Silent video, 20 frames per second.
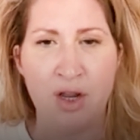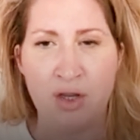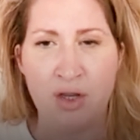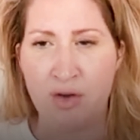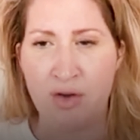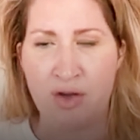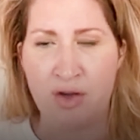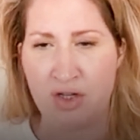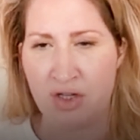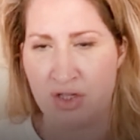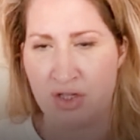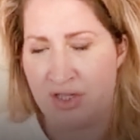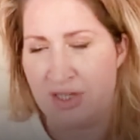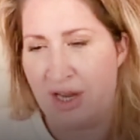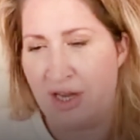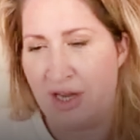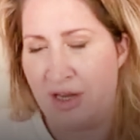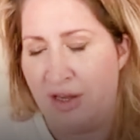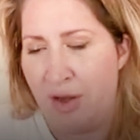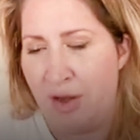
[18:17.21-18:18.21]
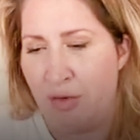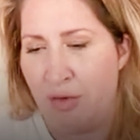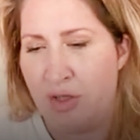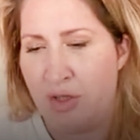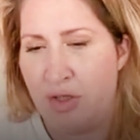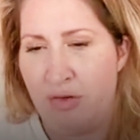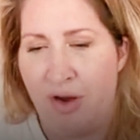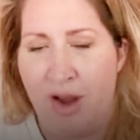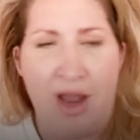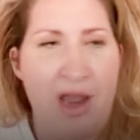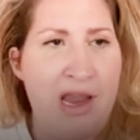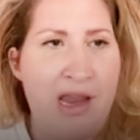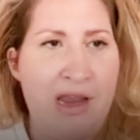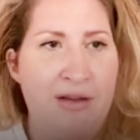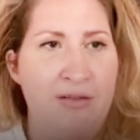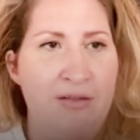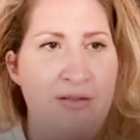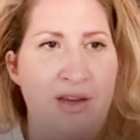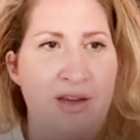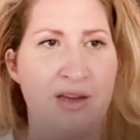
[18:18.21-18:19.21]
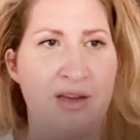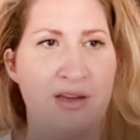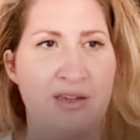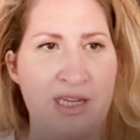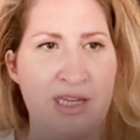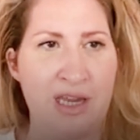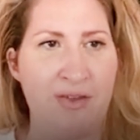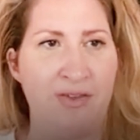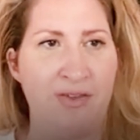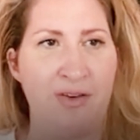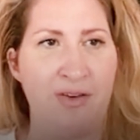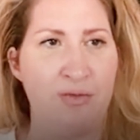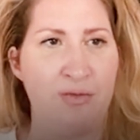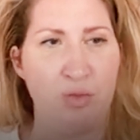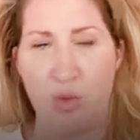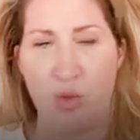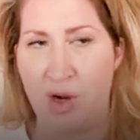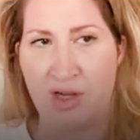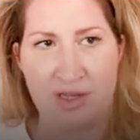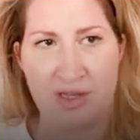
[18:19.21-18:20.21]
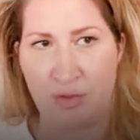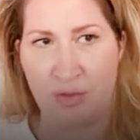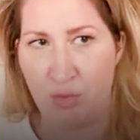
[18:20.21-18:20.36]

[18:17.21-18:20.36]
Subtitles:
You can just like, try and see if it works.